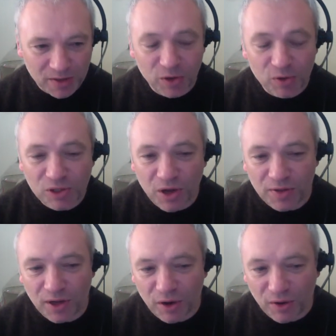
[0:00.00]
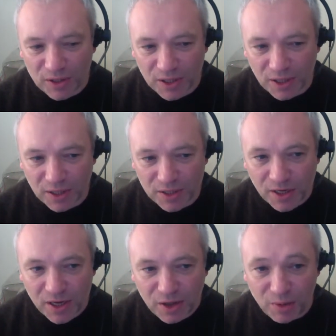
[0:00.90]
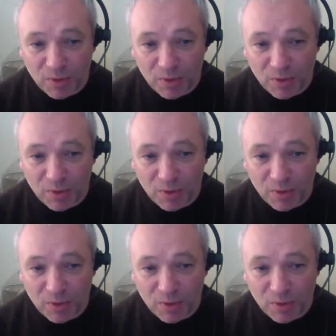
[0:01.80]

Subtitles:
And also, I think a lot of those things don't